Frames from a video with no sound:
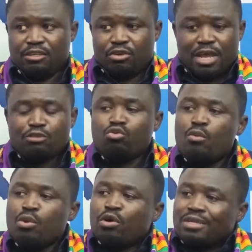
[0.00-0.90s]
So that's why
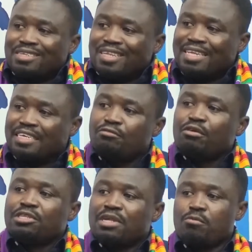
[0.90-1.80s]
we want to start it
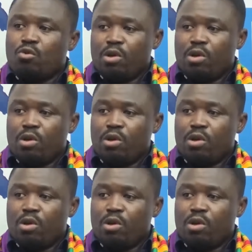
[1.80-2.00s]
from somewhere.